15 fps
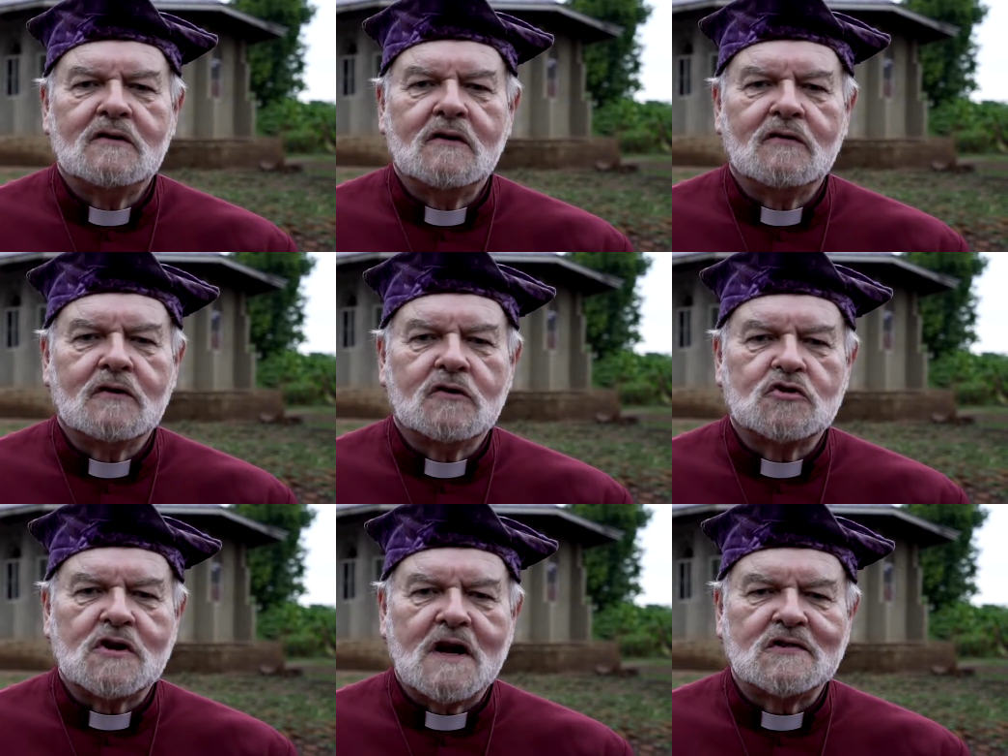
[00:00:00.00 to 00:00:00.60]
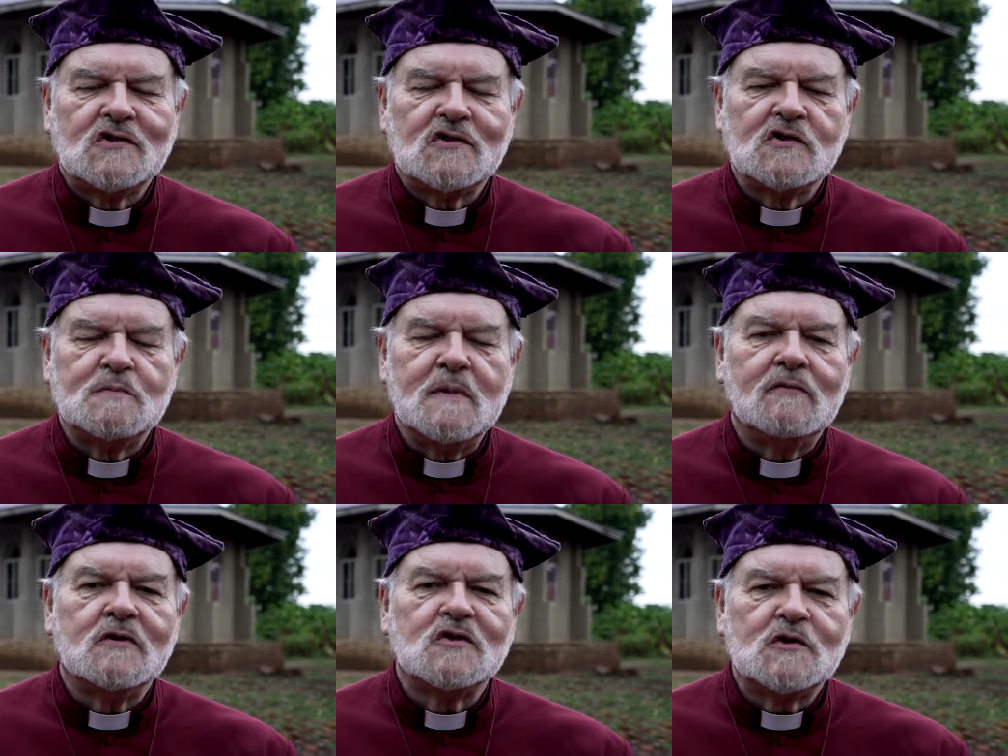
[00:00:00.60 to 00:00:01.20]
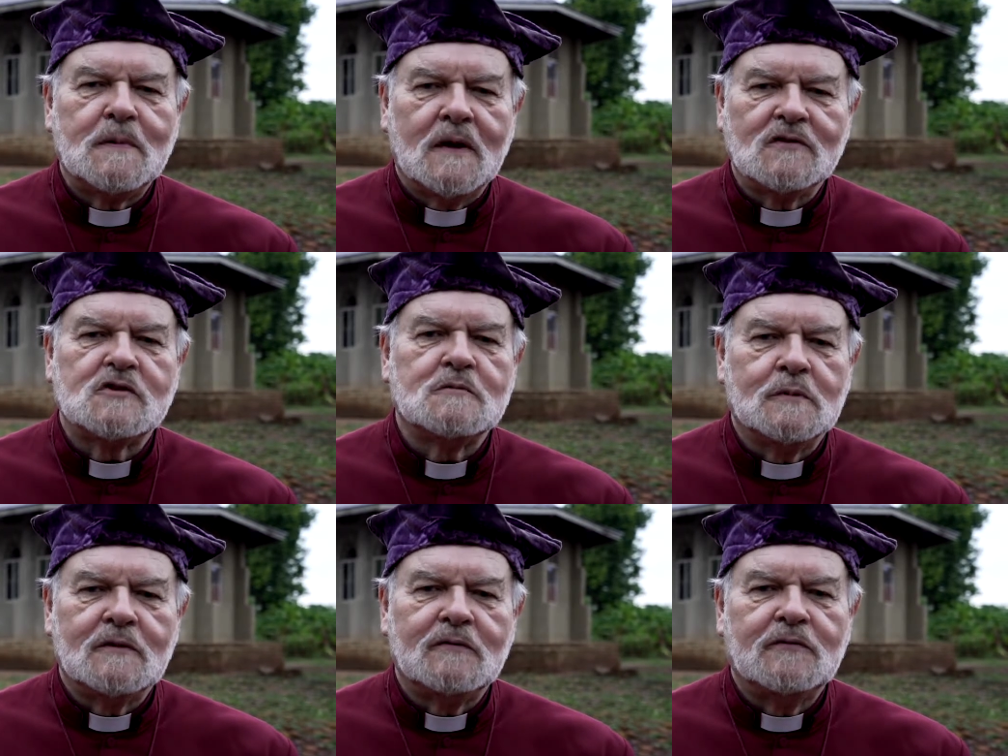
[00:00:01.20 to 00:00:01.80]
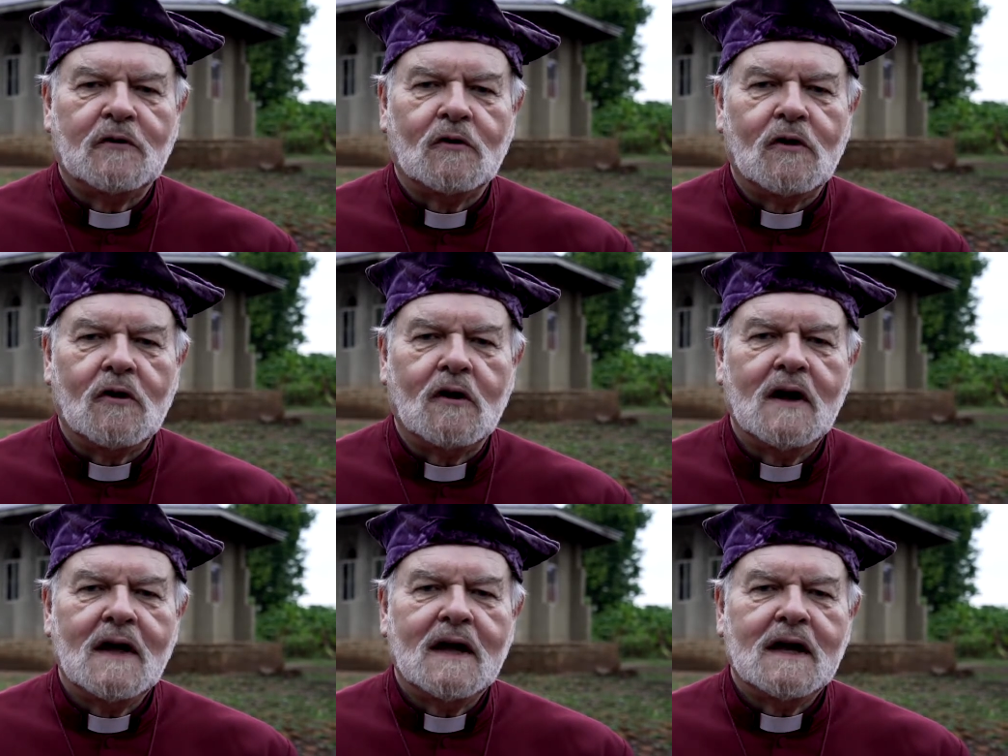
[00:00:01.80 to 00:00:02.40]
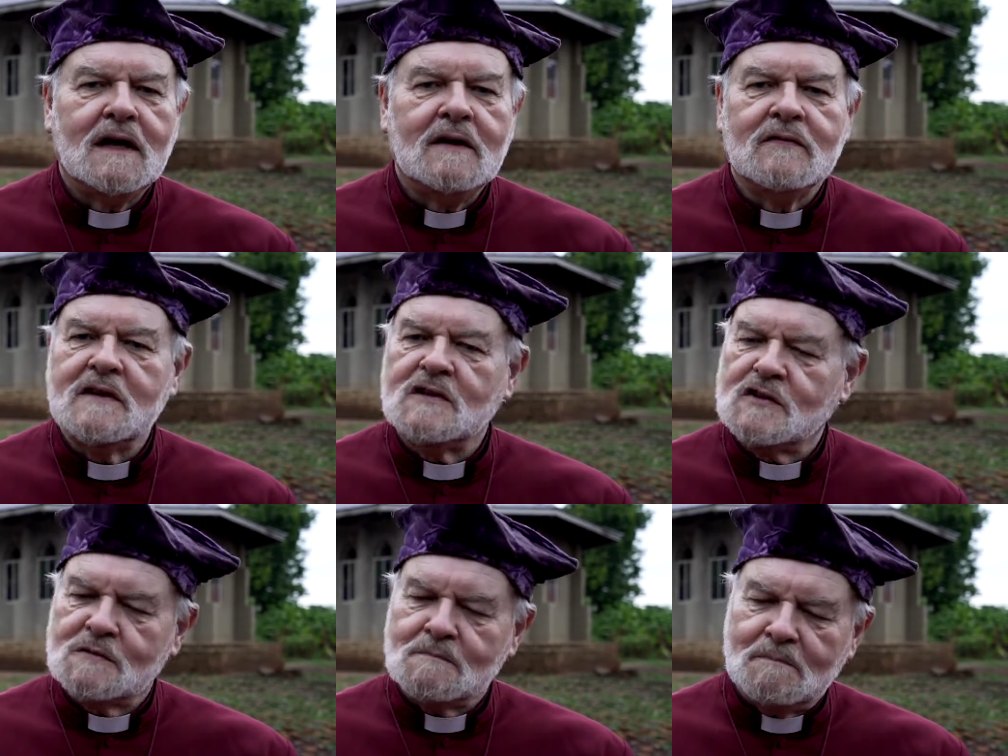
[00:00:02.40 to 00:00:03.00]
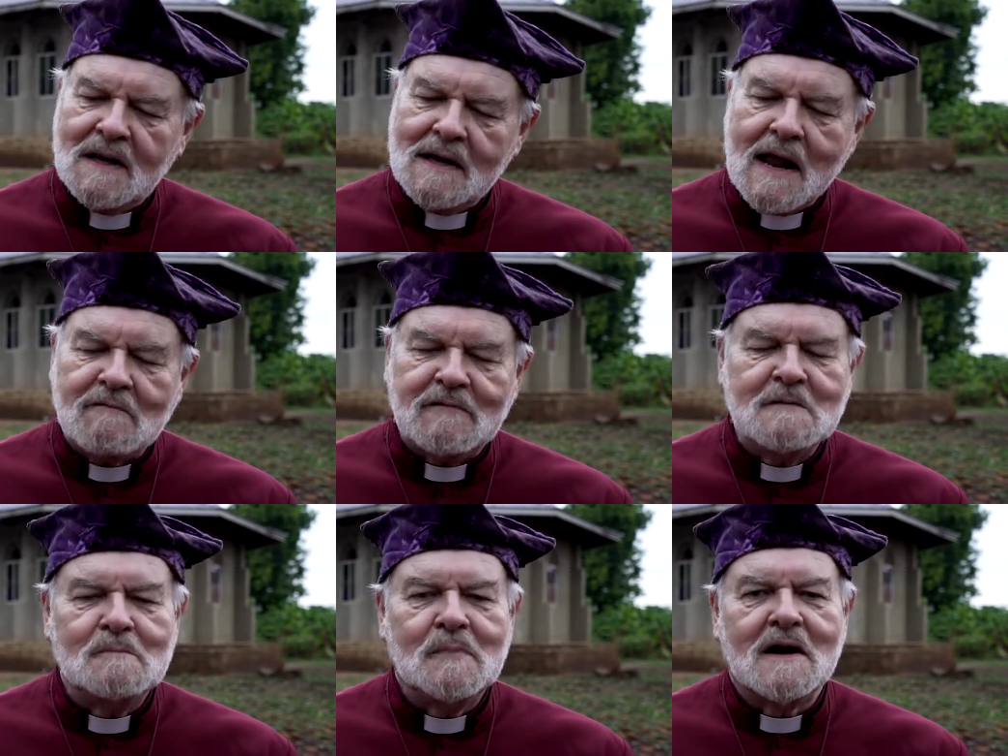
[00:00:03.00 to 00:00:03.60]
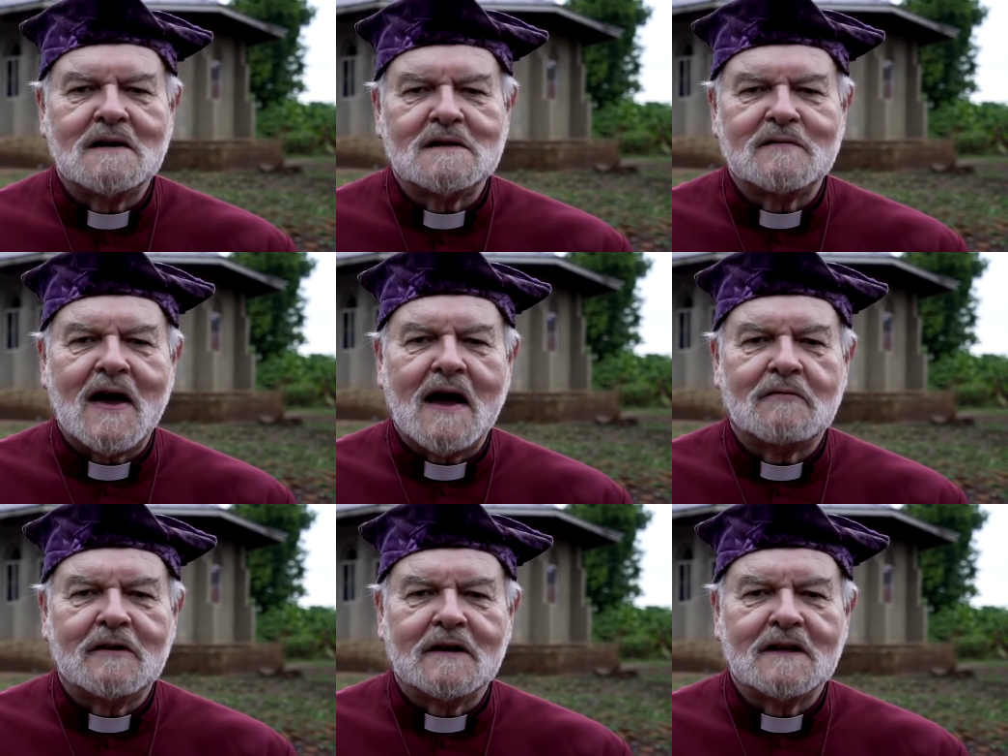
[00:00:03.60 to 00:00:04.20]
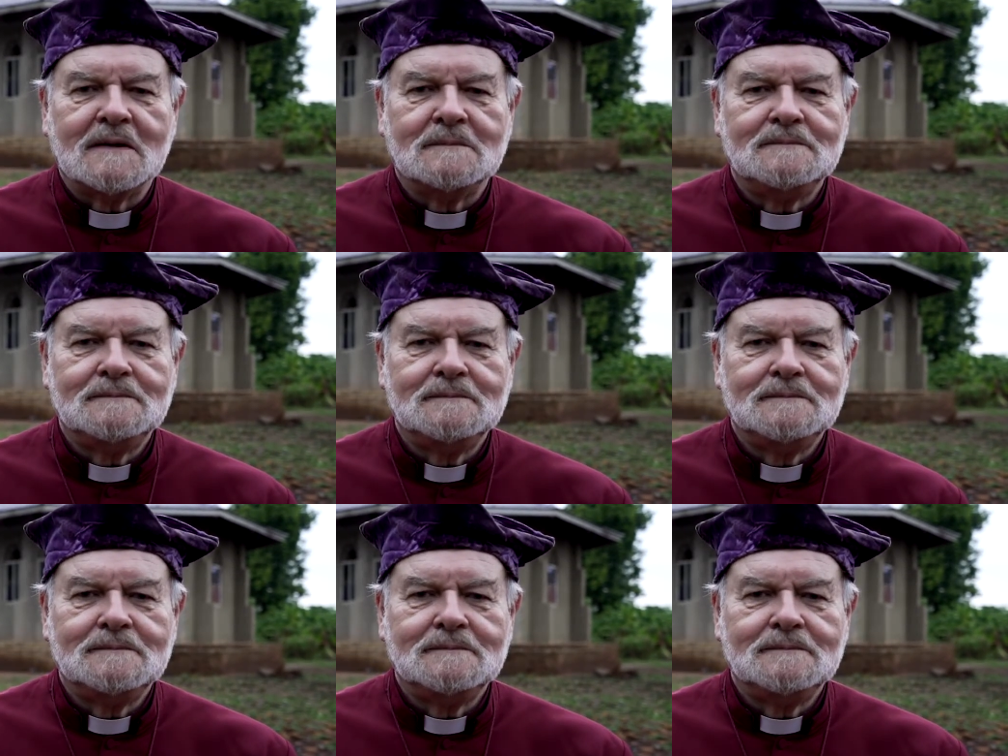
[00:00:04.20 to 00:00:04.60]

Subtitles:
that the Trust has been responsible for in this beloved part of Africa.